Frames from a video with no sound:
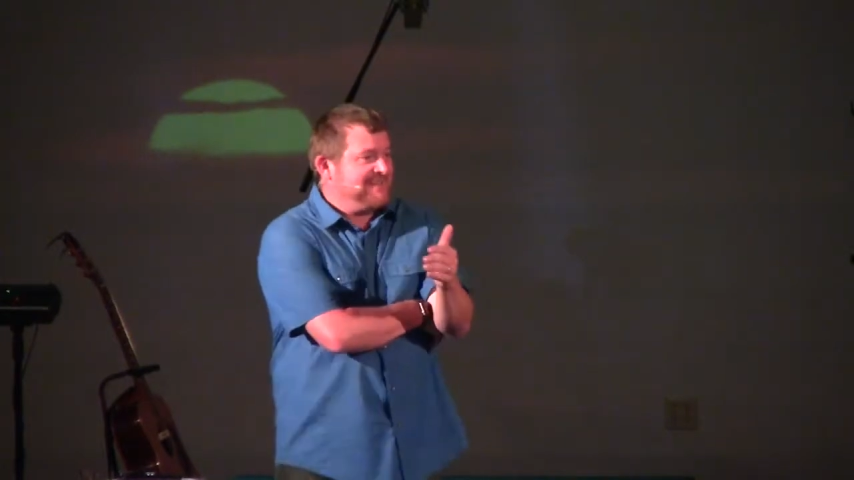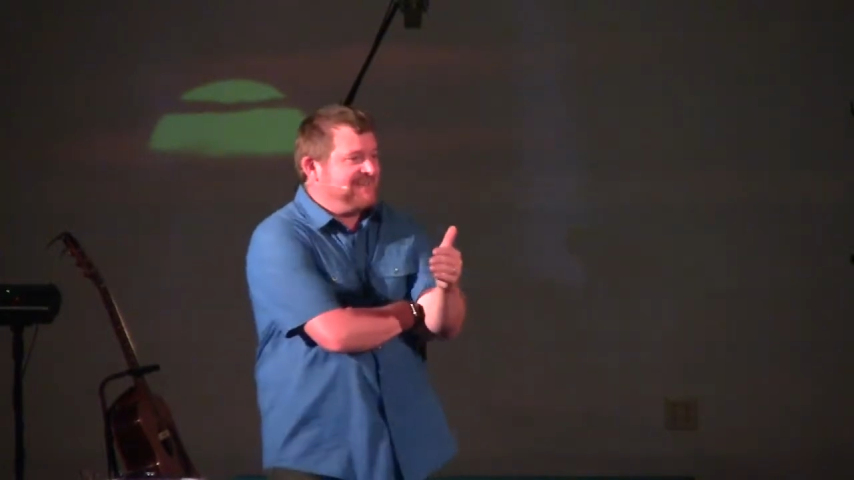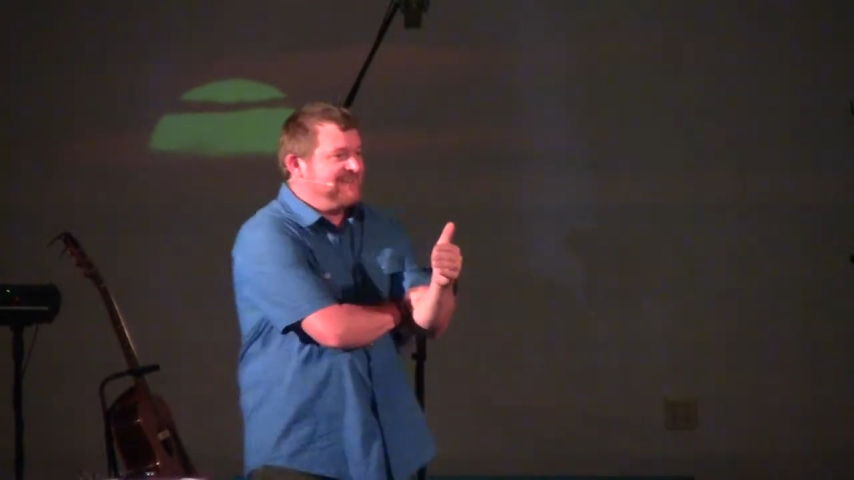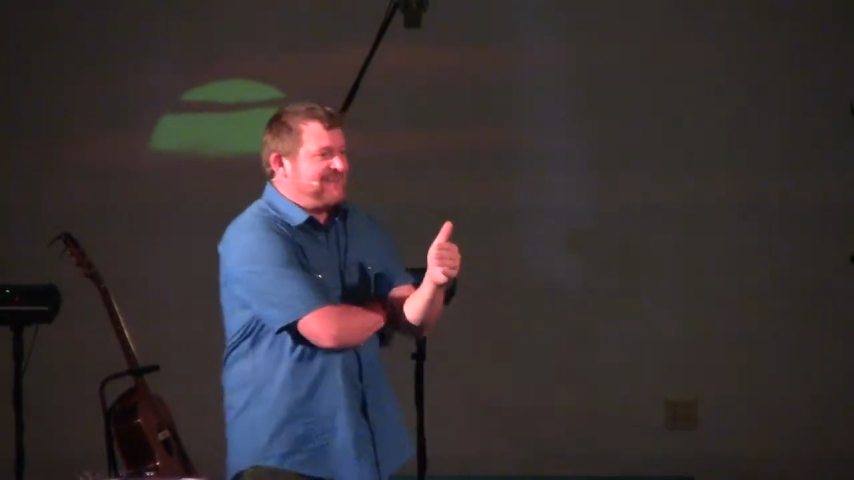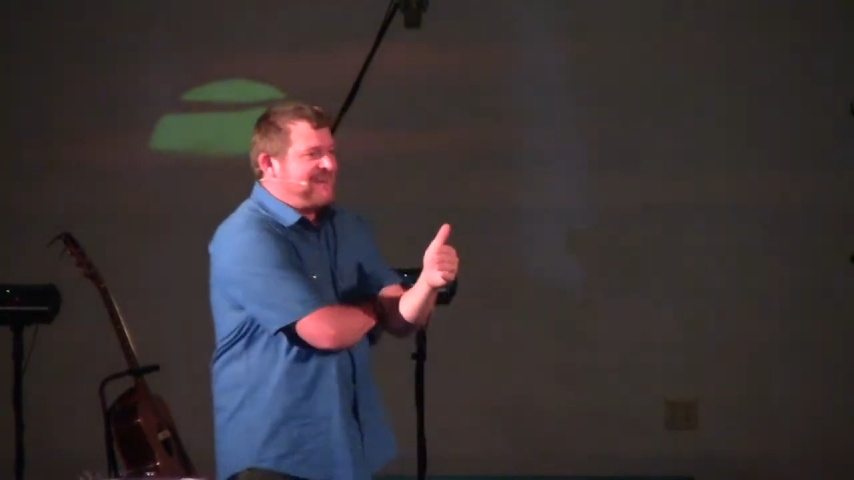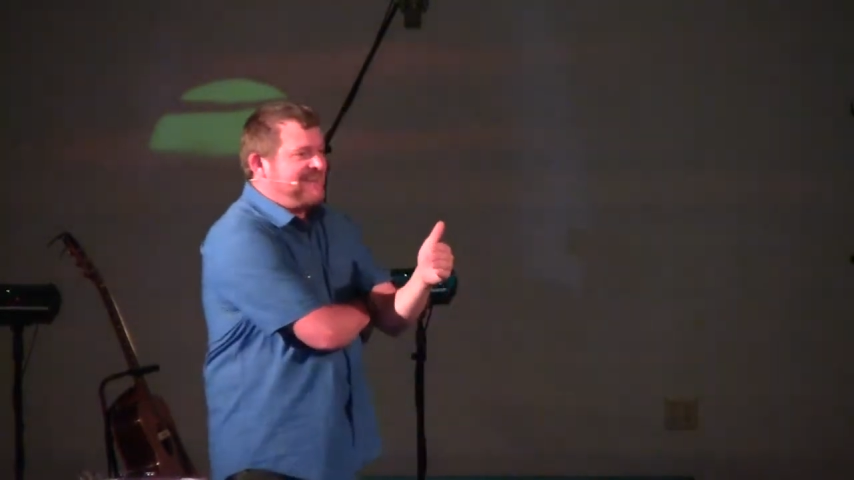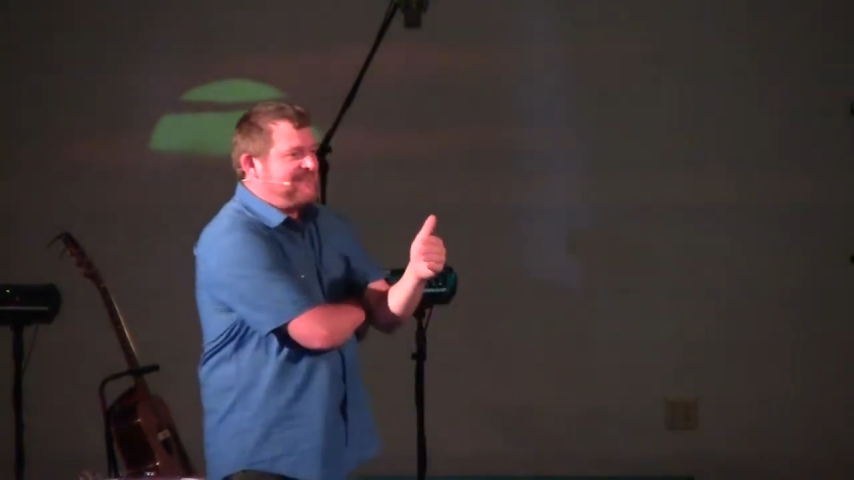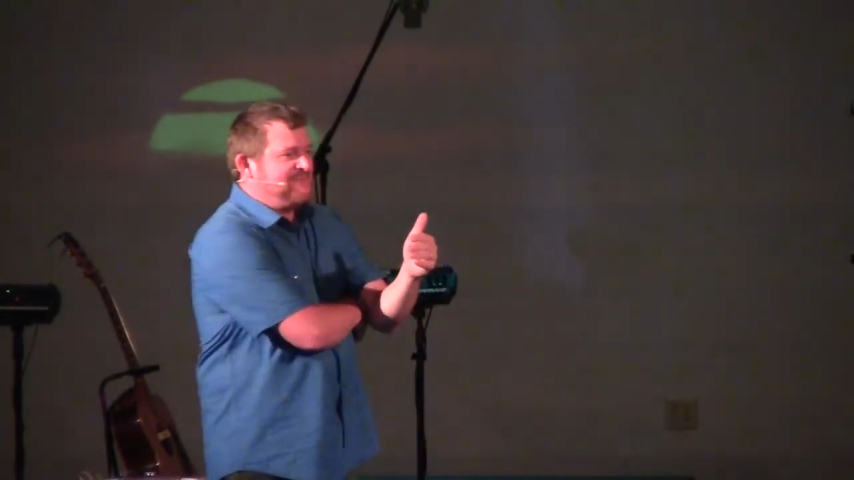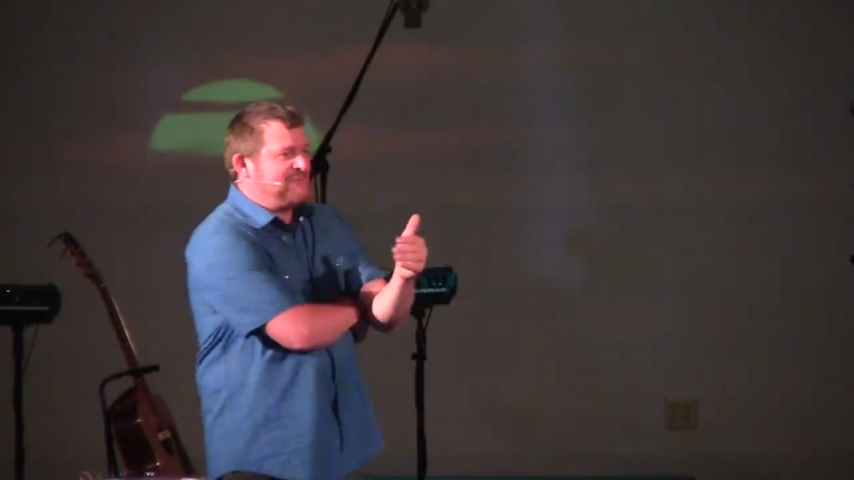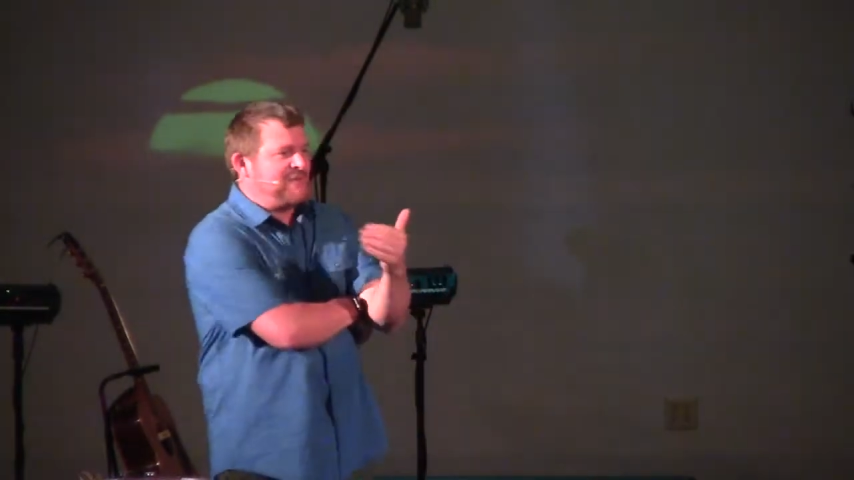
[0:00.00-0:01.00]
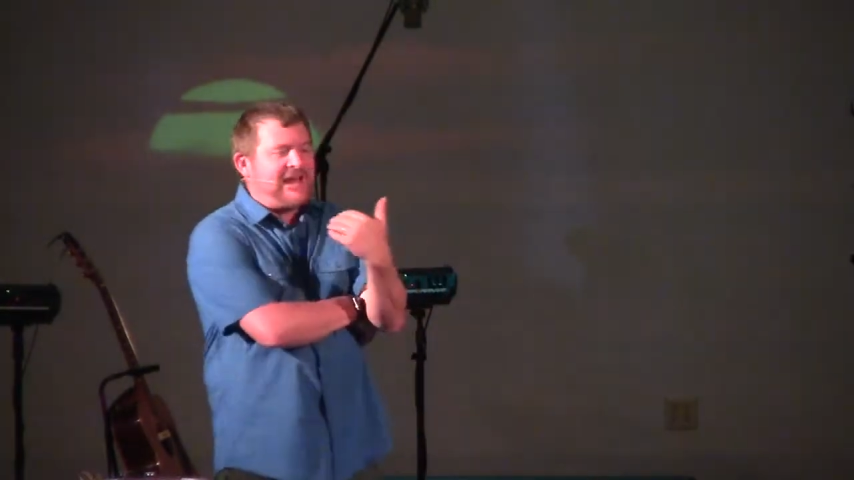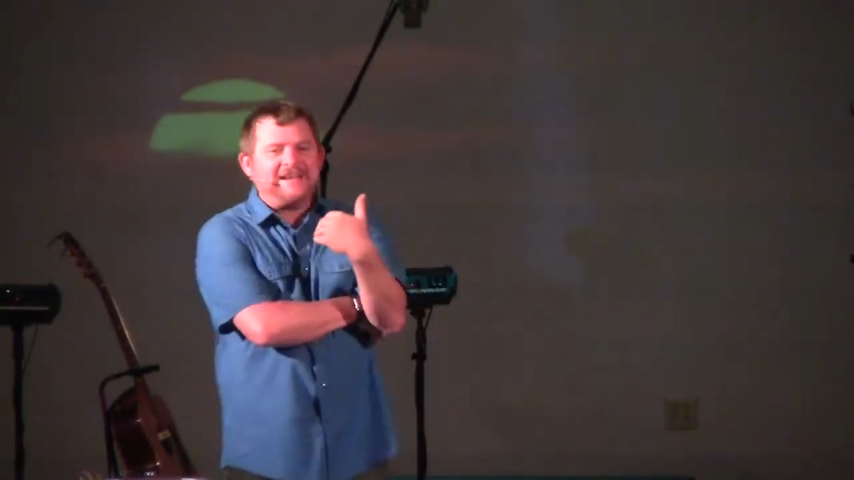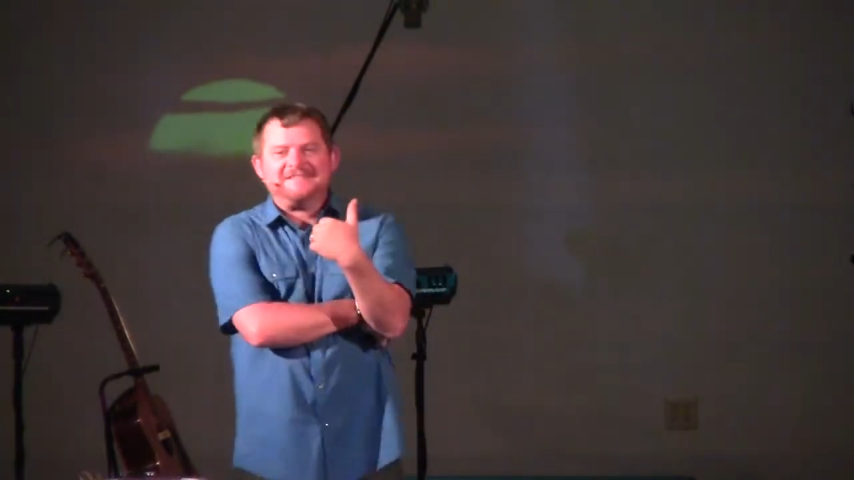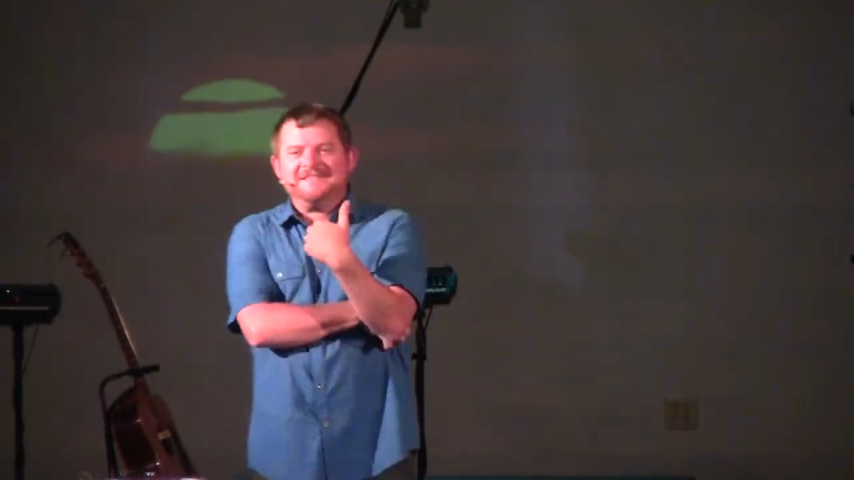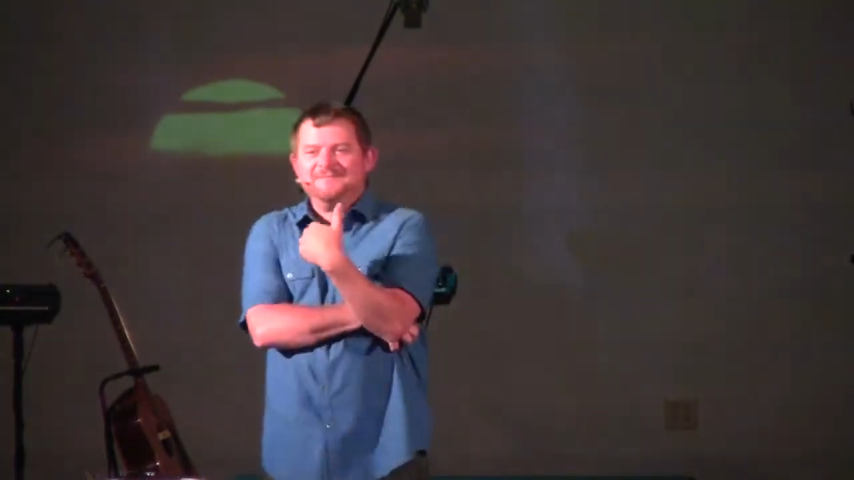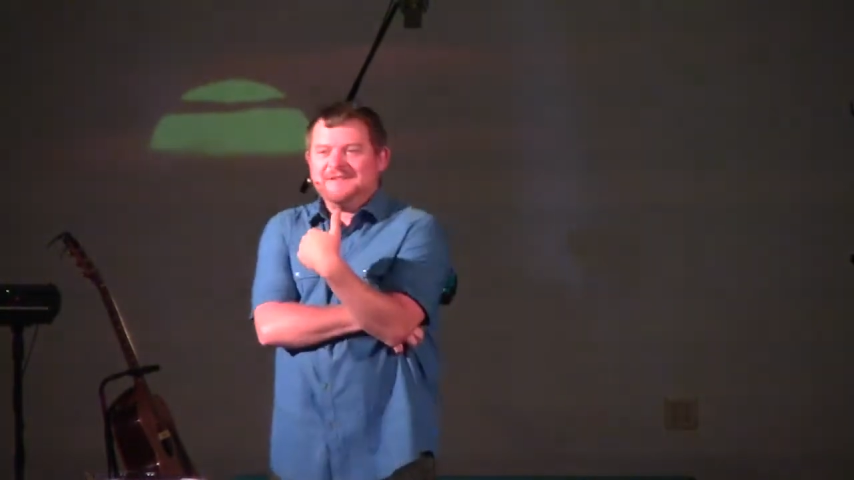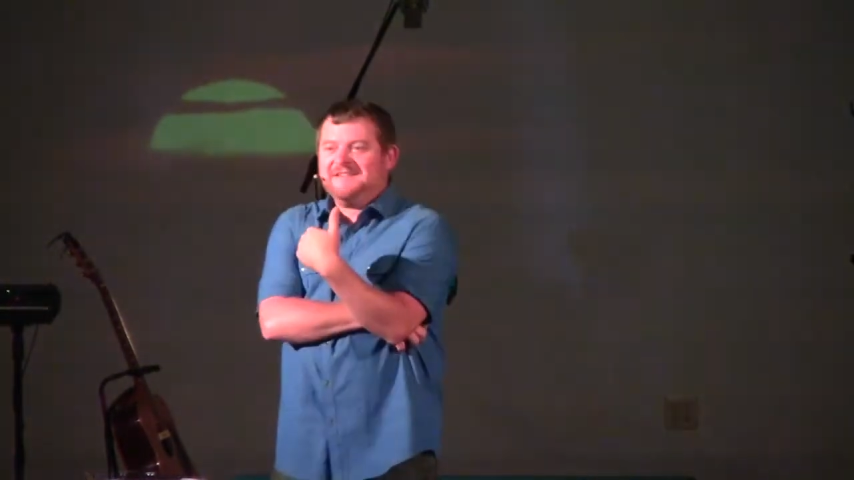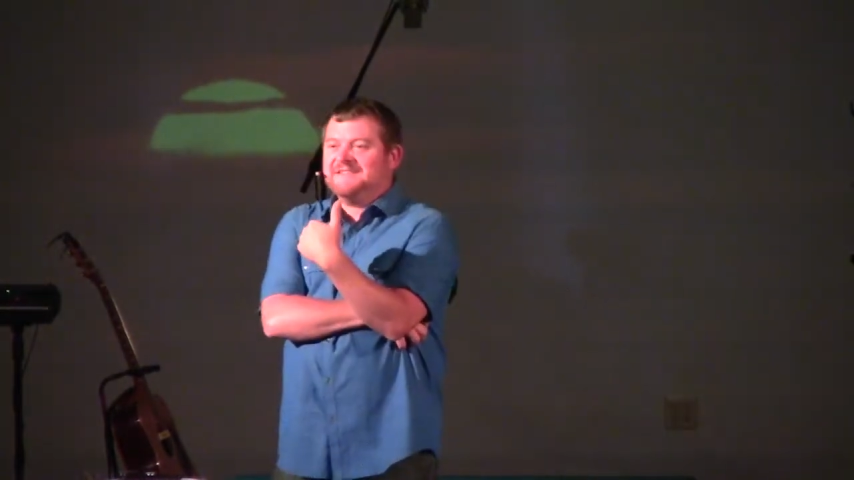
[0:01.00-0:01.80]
You know, I, relaxing to me